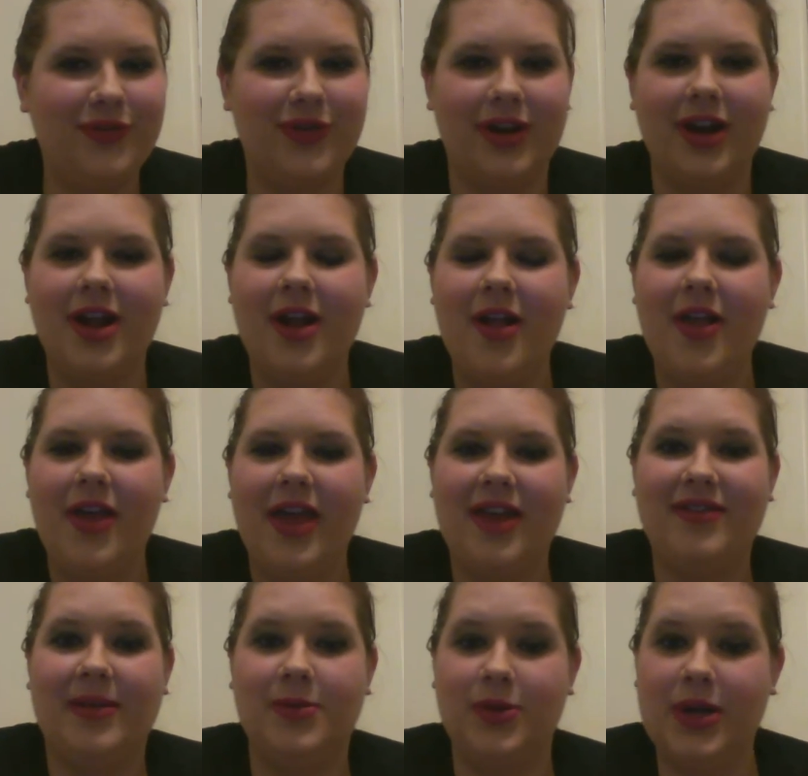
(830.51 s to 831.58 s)
or if
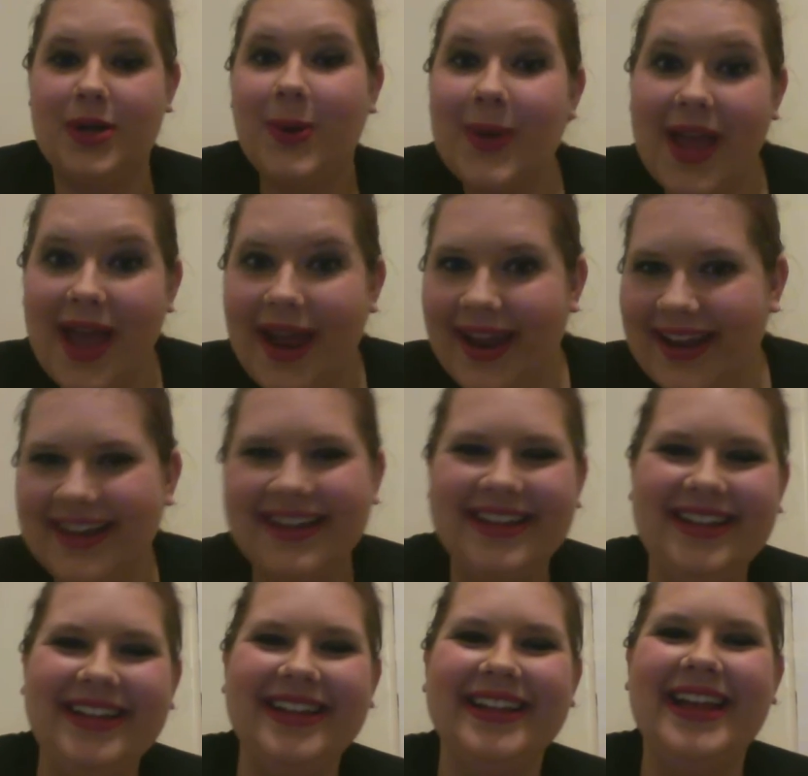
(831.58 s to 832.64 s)
I'm doing
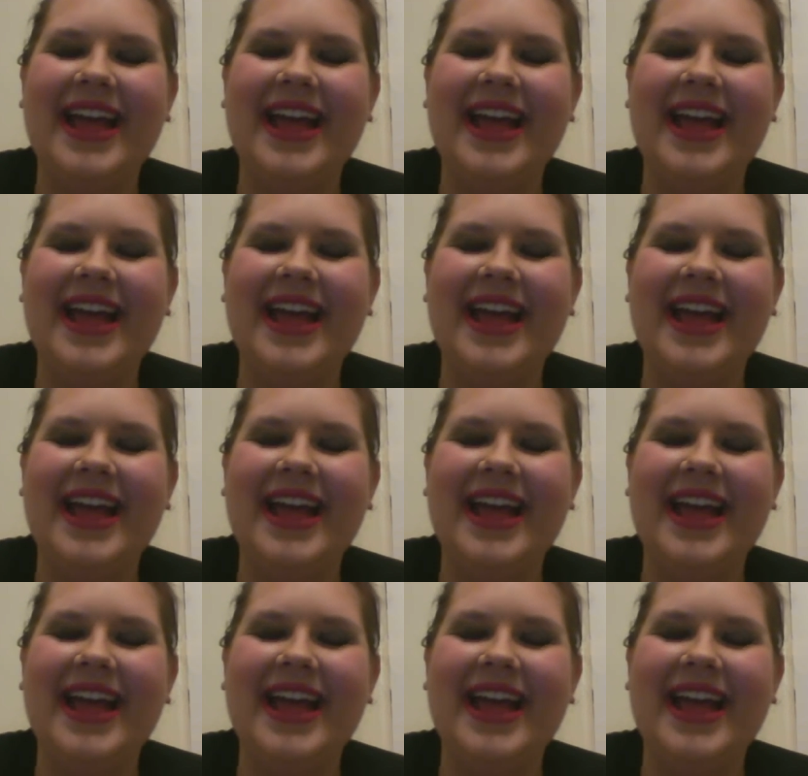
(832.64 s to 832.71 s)
okay.